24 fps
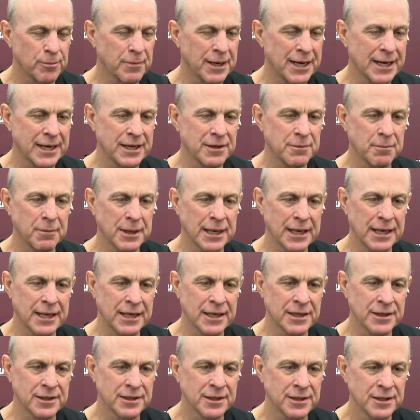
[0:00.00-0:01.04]

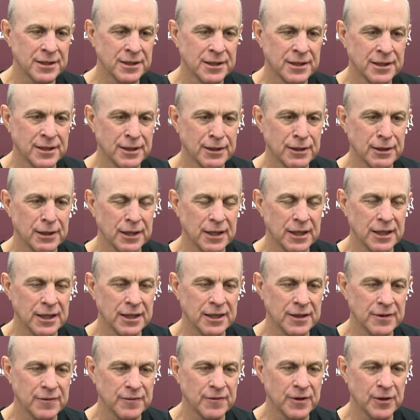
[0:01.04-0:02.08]
man-to-man.
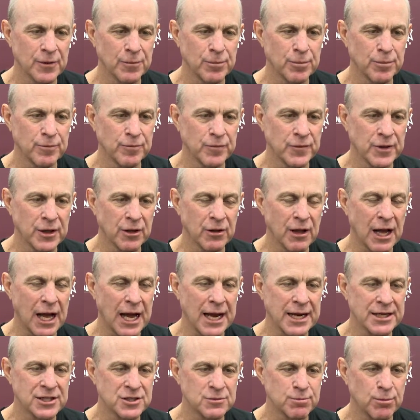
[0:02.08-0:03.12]
They'll
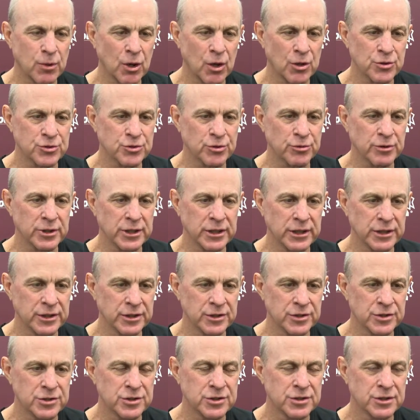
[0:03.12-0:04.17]
ice ball
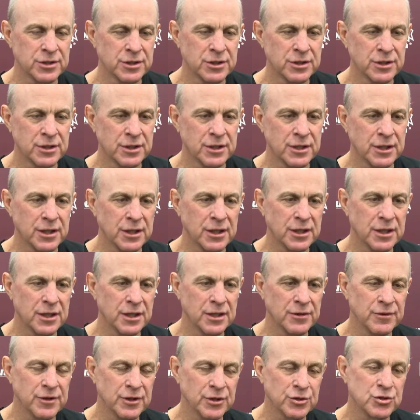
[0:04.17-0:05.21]
screens.
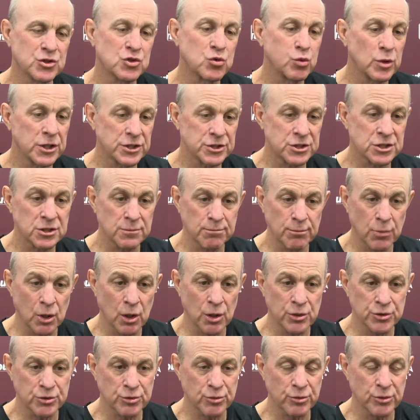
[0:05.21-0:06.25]
They'll switch some
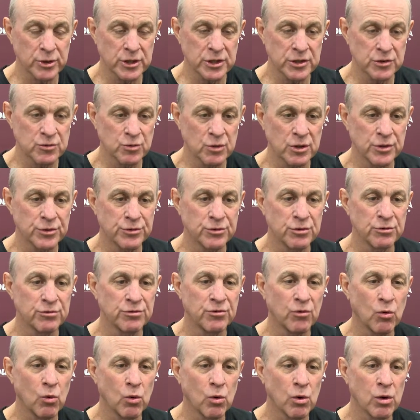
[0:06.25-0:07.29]
ball screens,
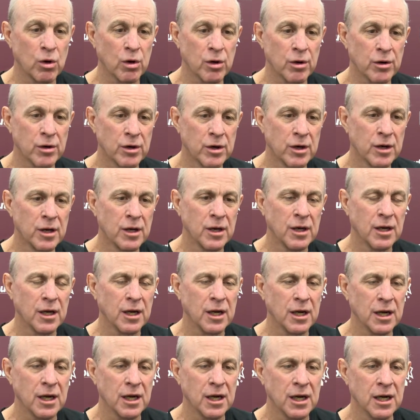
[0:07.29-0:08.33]
1-4.
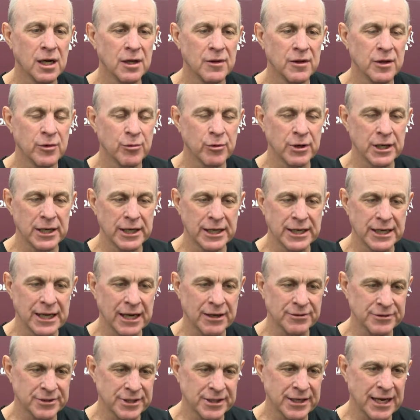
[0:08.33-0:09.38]
They really get
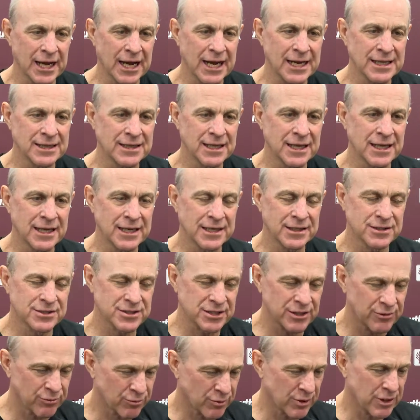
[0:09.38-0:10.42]
out and deny things.
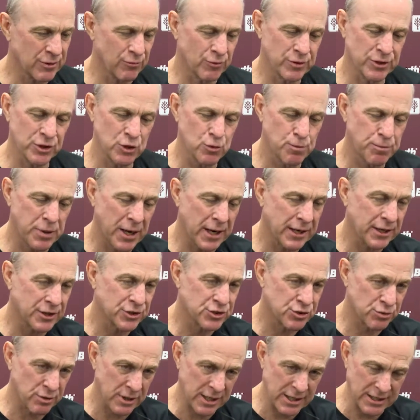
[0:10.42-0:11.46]
When you
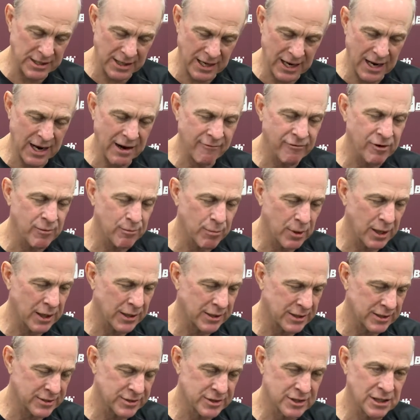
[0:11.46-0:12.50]
penetrate,
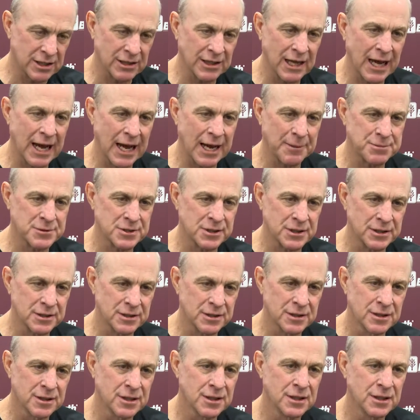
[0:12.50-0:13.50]
everybody is collapsing,